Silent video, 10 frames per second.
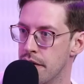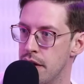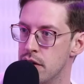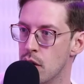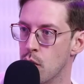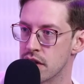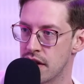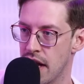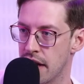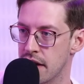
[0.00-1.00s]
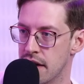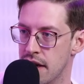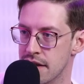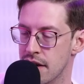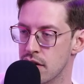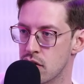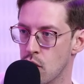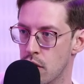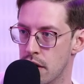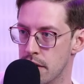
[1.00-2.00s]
And then you said, what's that? And I said, a store.